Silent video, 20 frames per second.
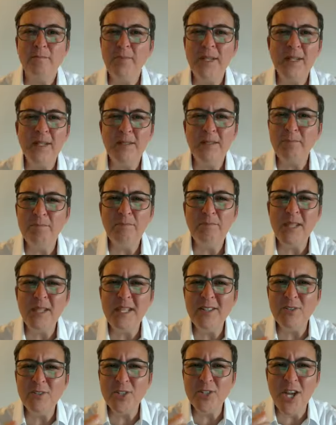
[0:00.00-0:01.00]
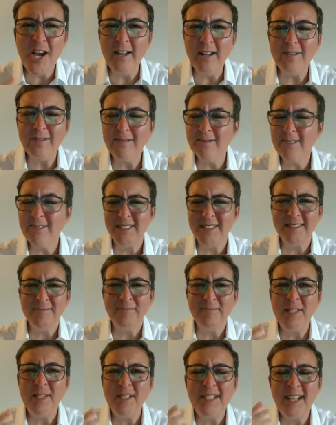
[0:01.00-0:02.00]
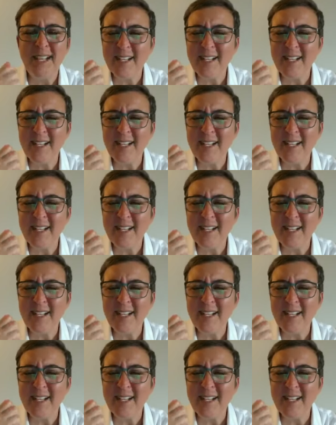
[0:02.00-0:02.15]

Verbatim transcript: Be, be child, be